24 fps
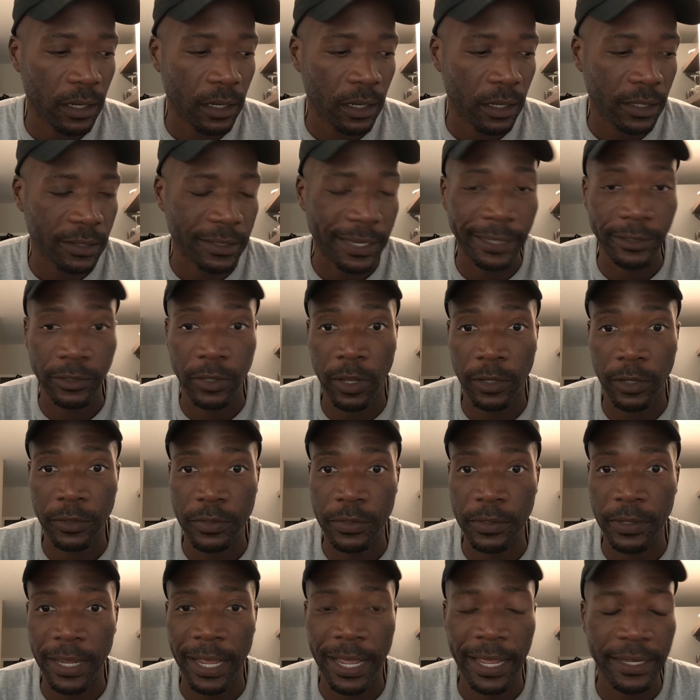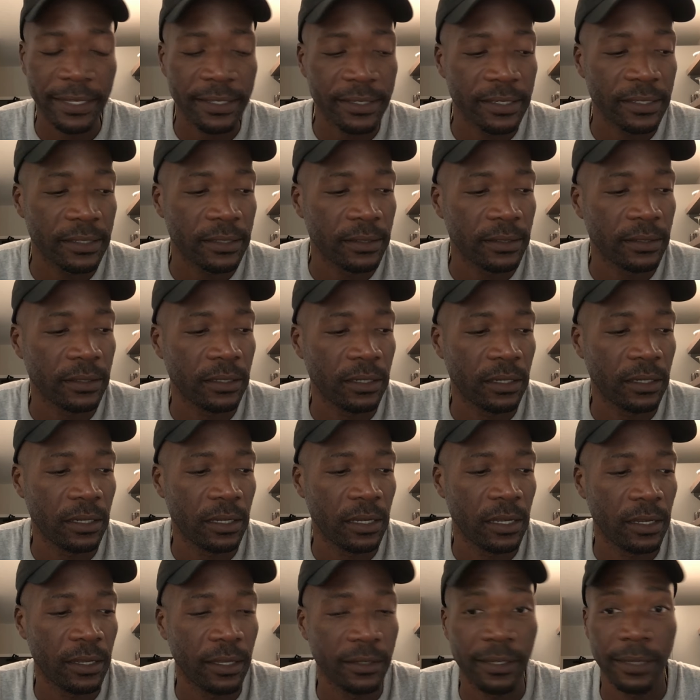because I talk to you guys, and
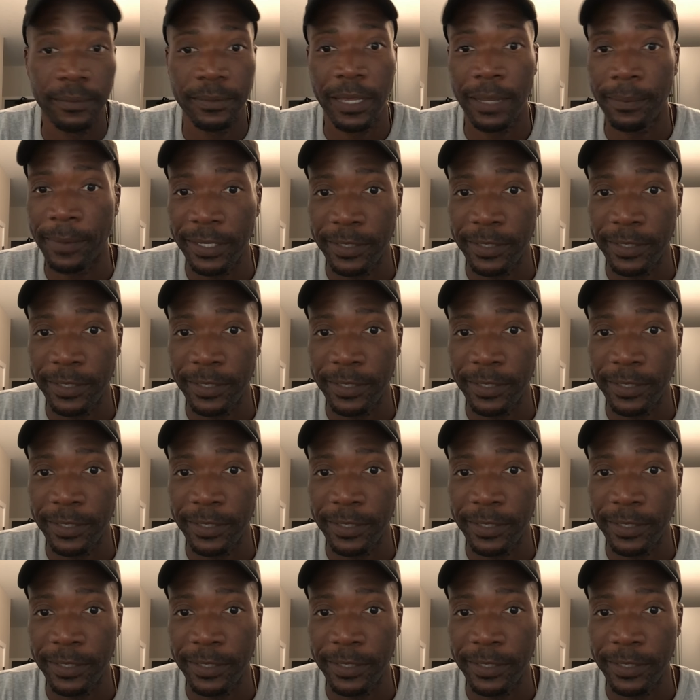sometimes